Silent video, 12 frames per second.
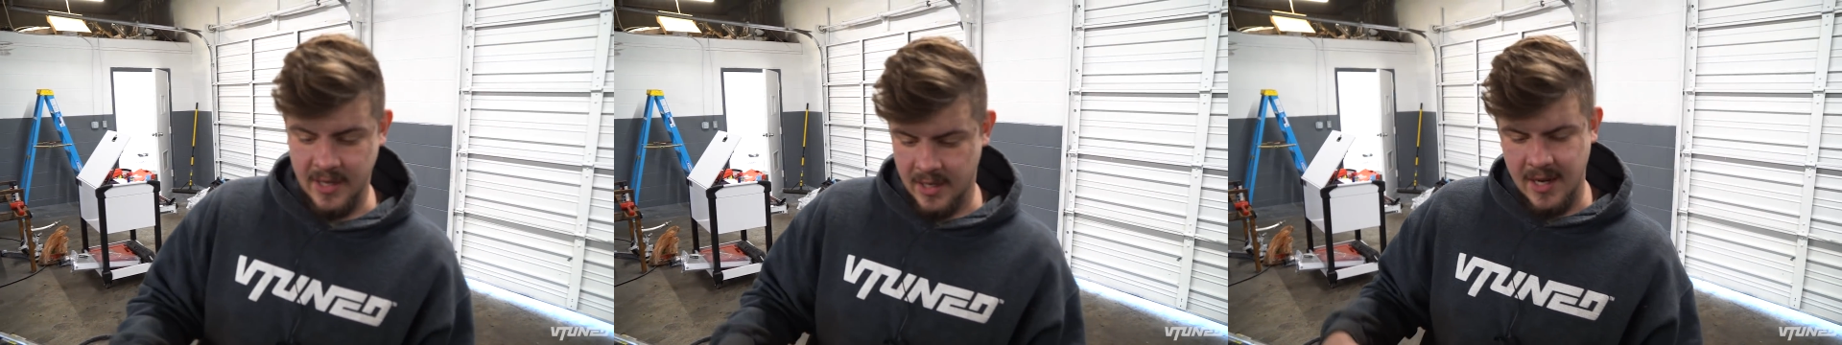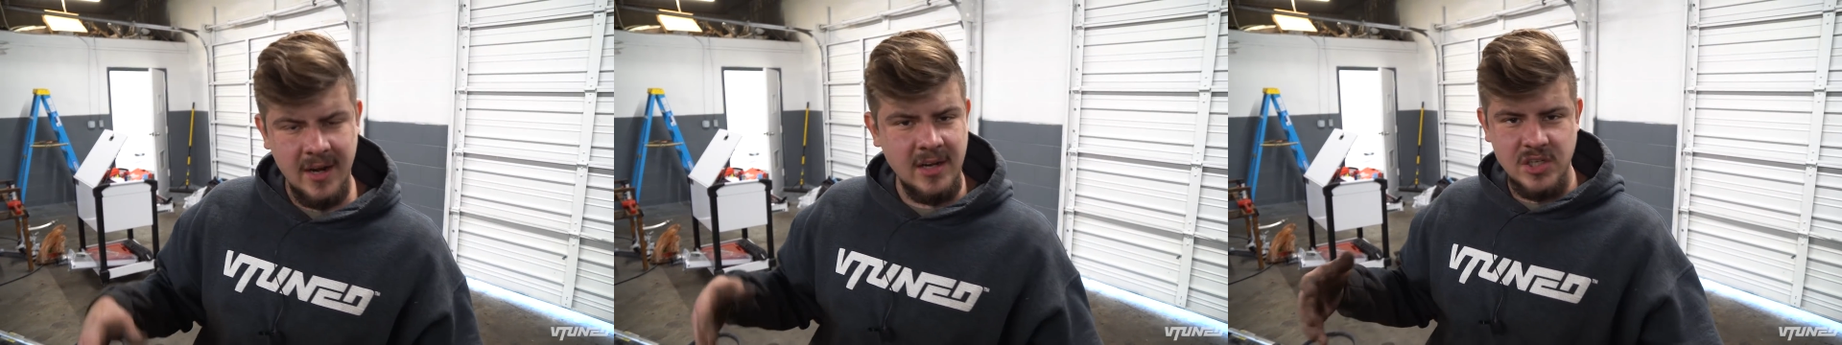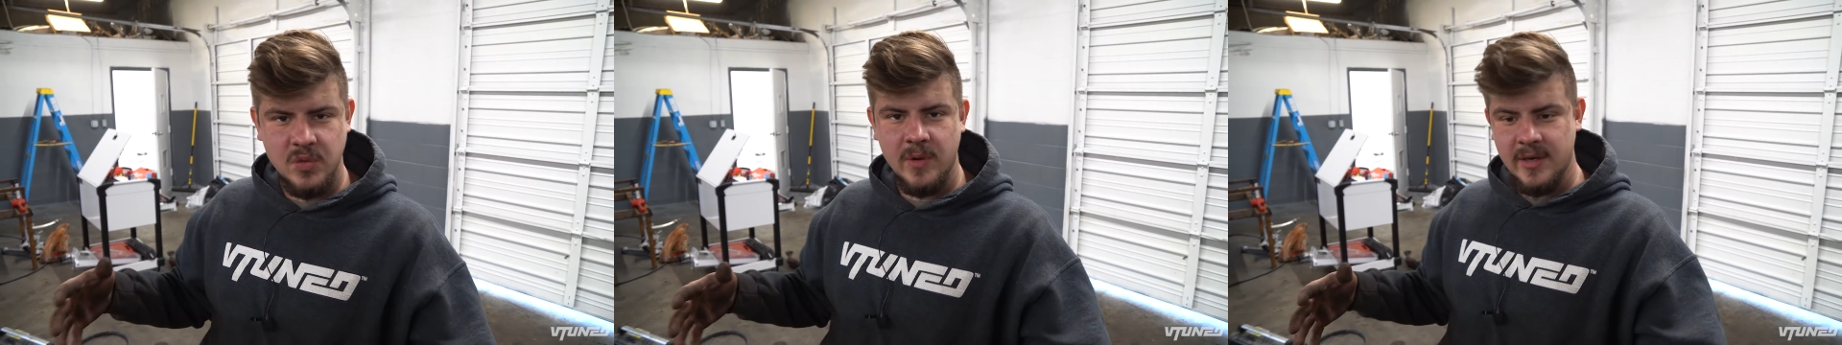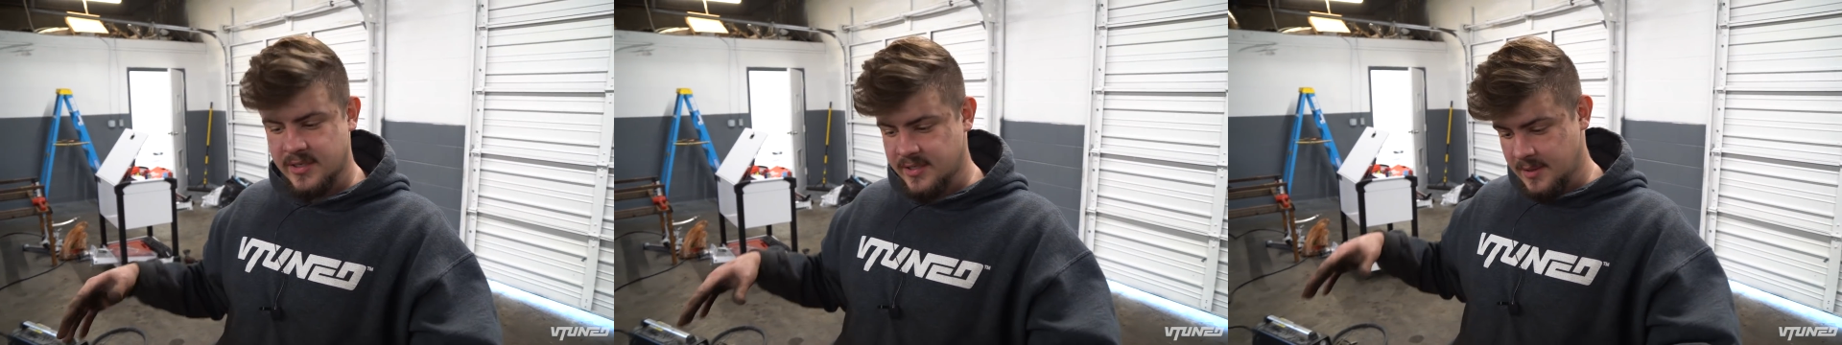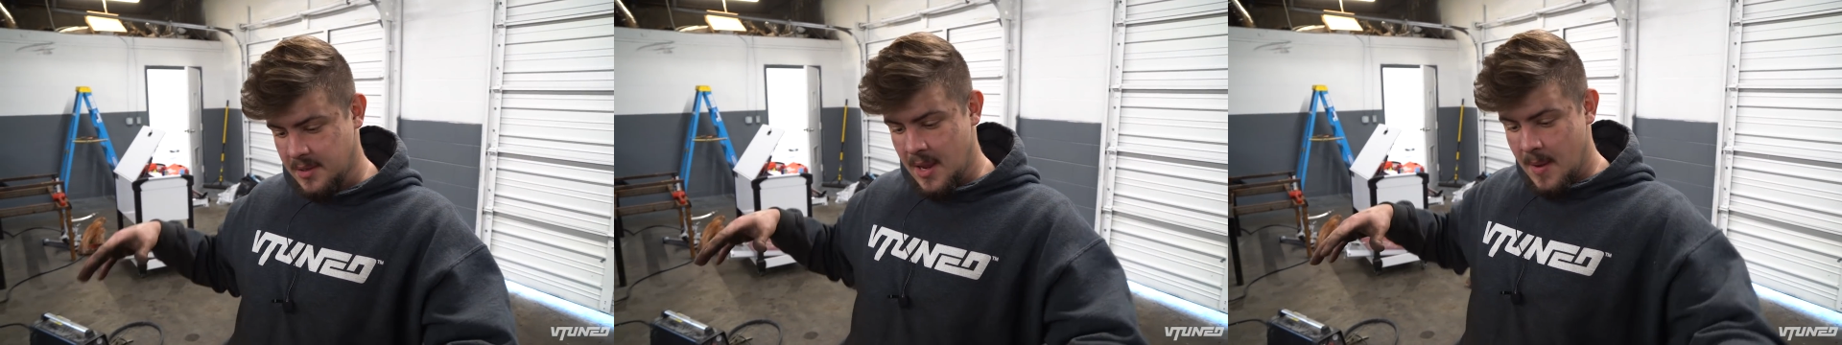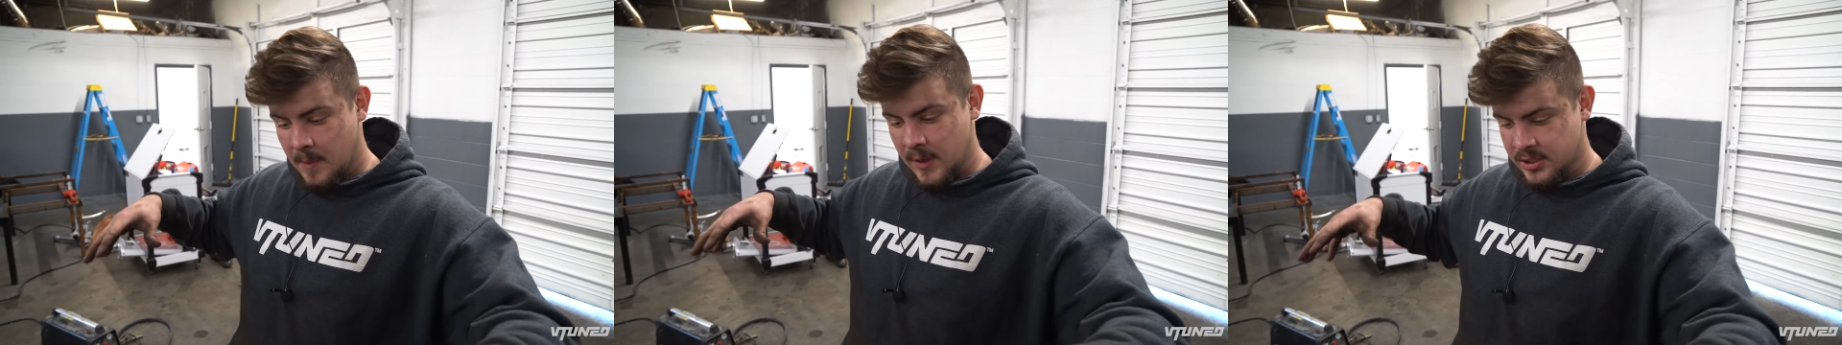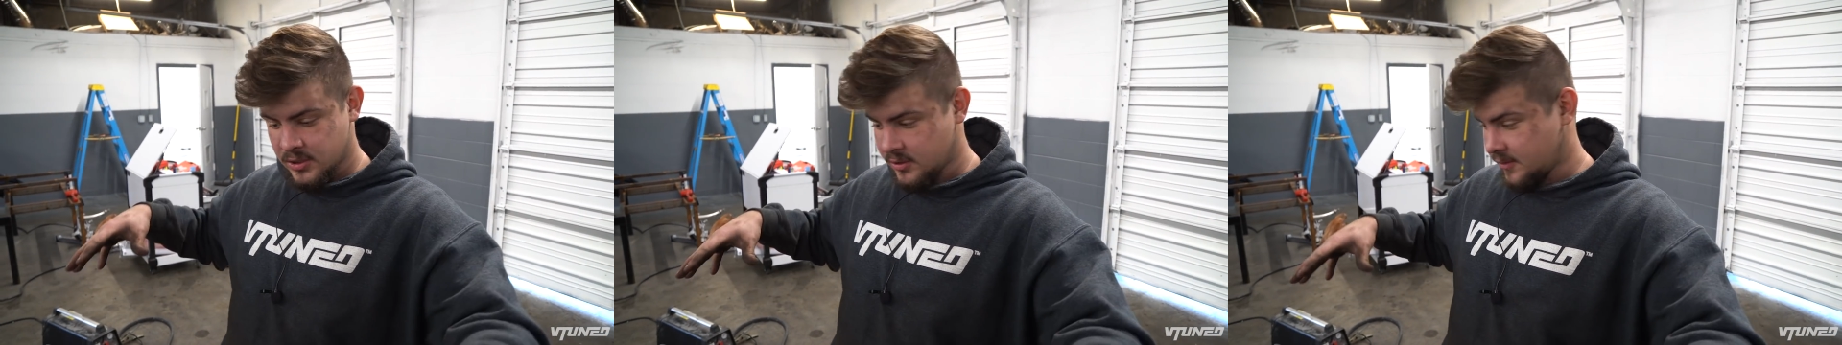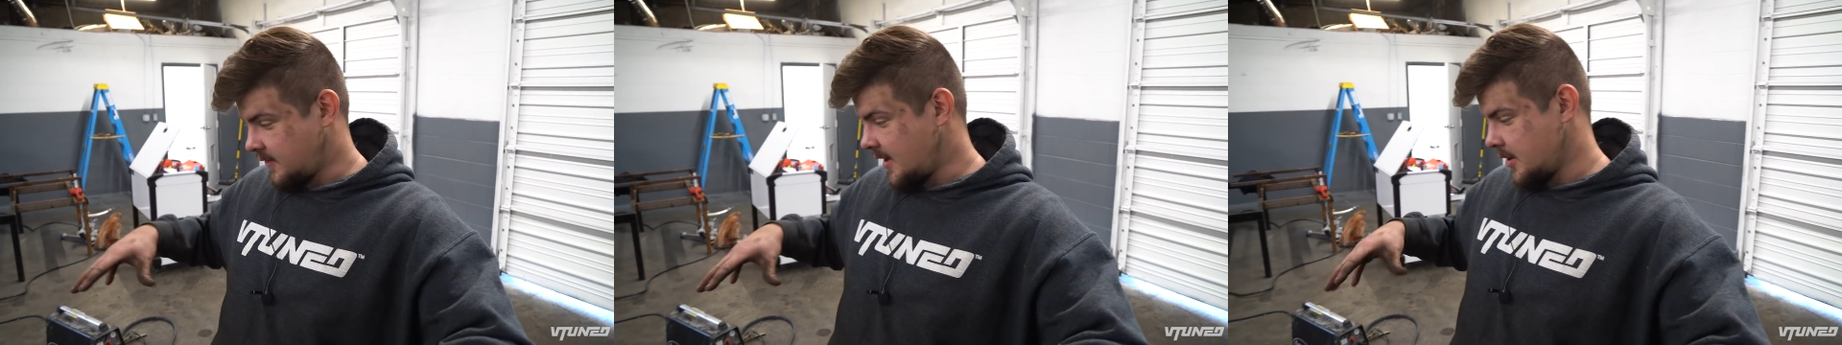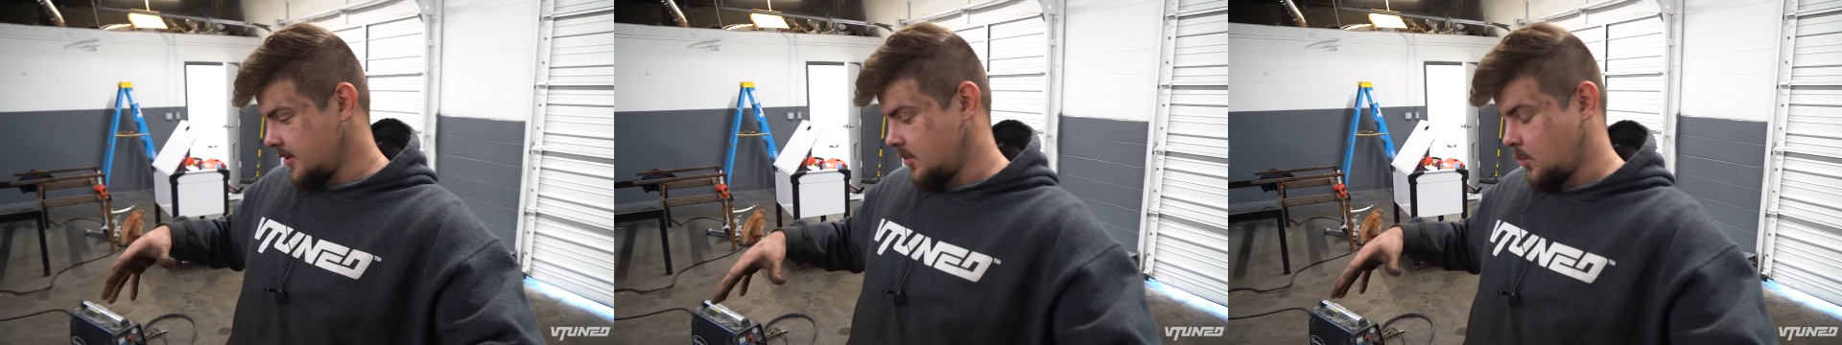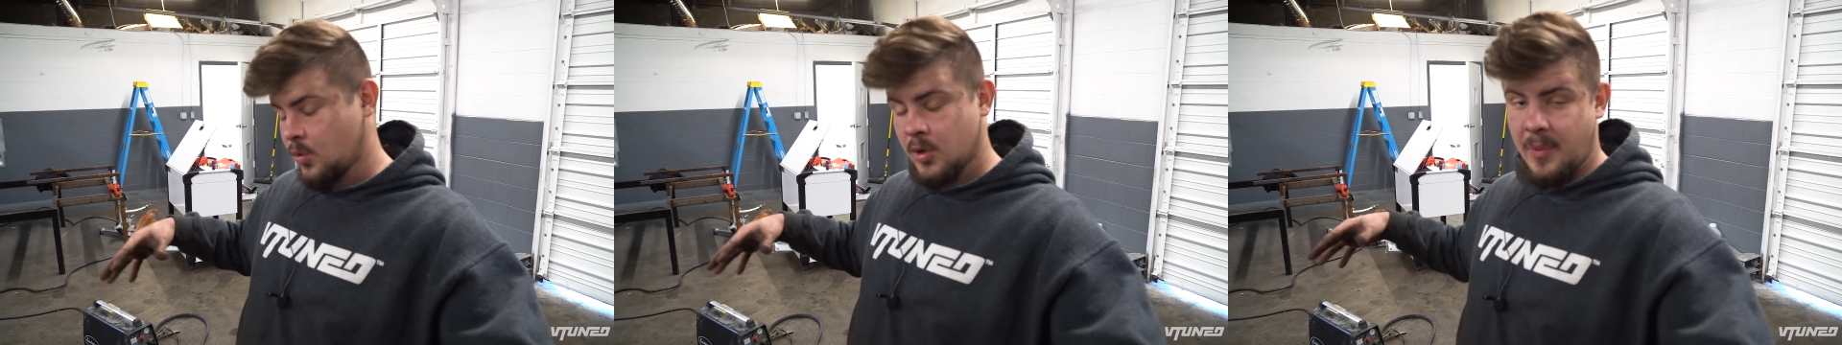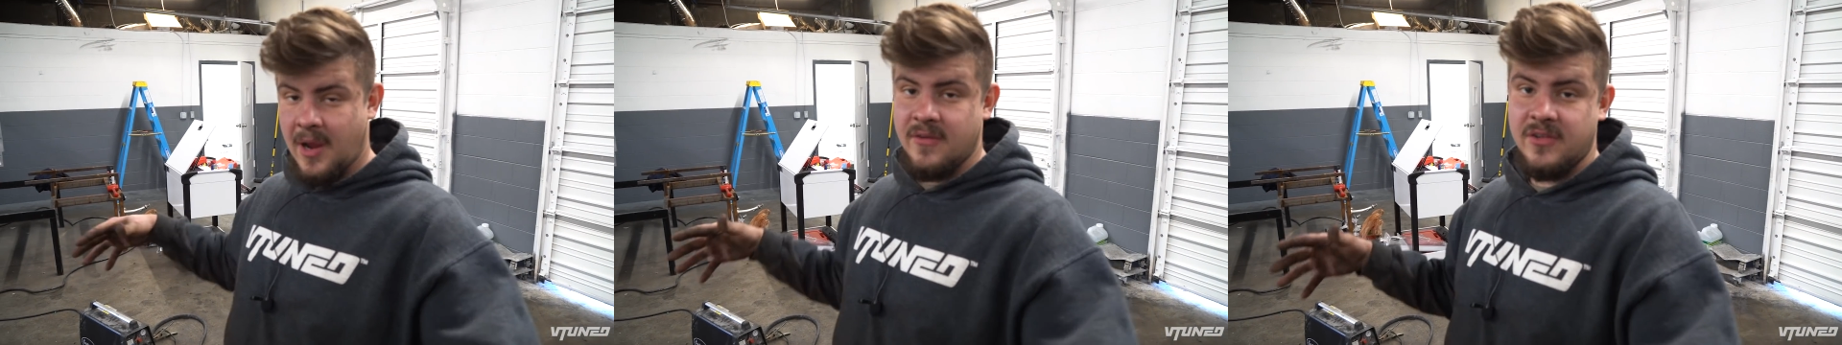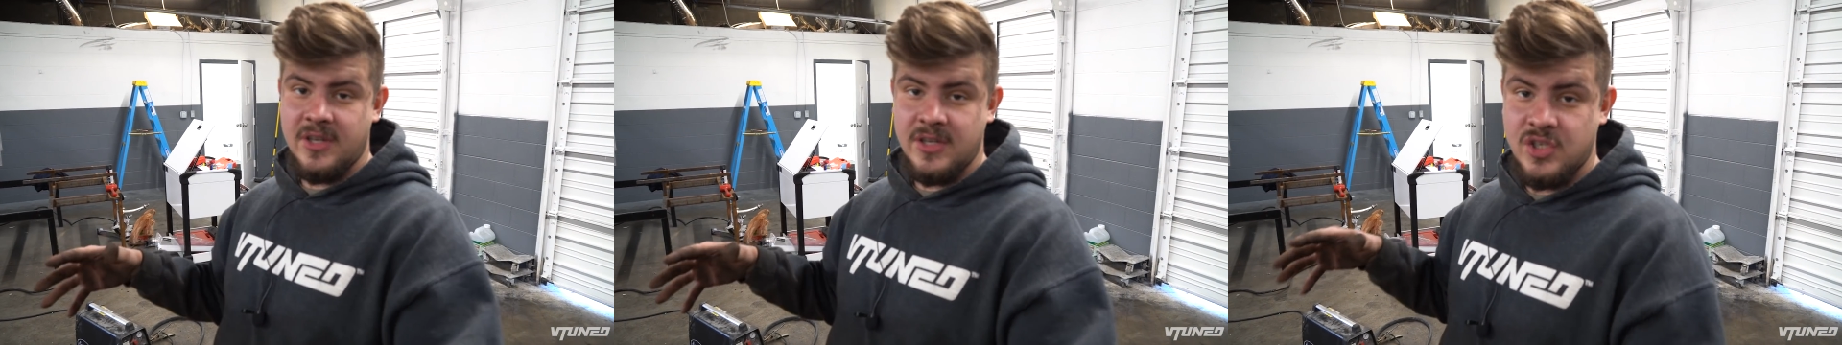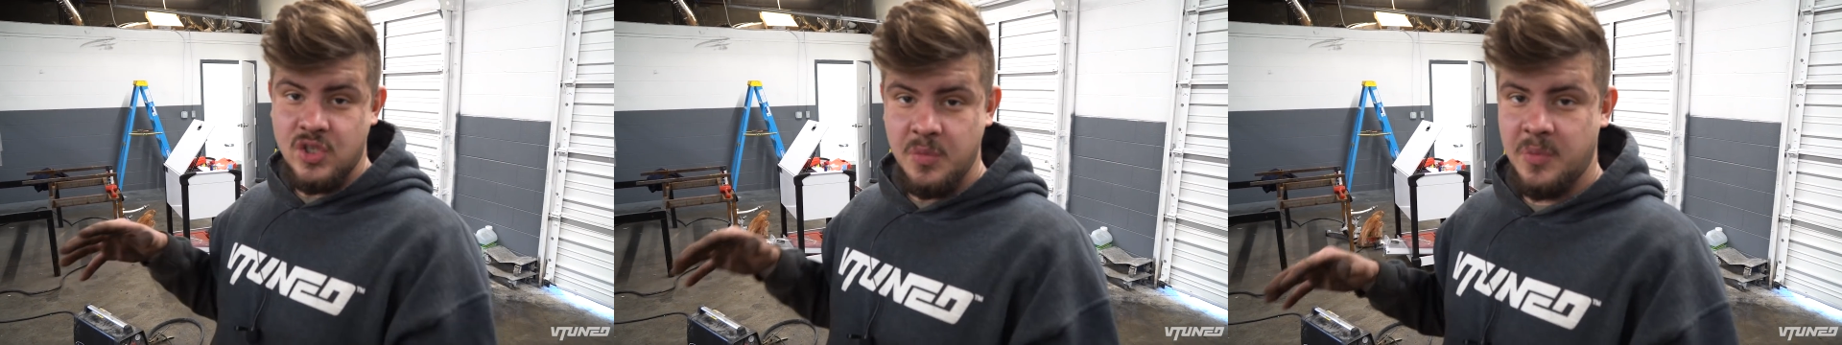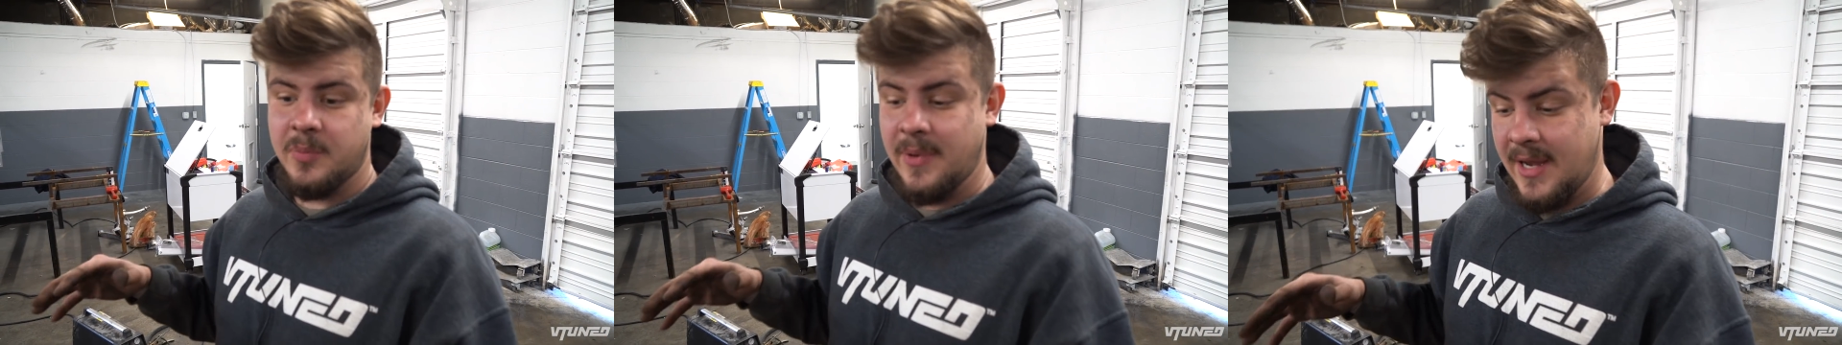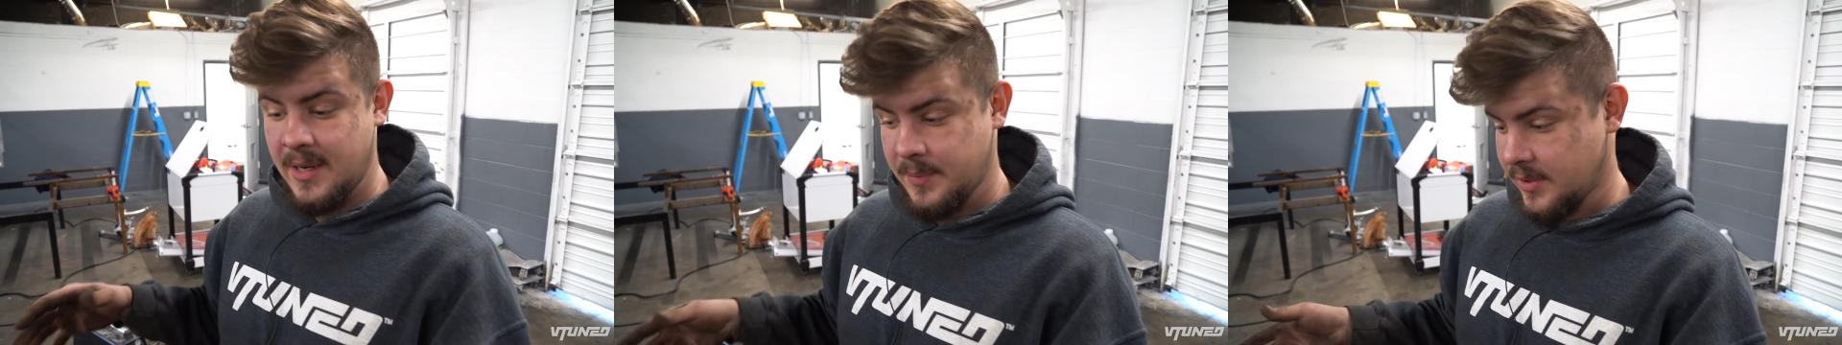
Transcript: I kind of just wanted to see, make sure the fire didn't warp everything super bad,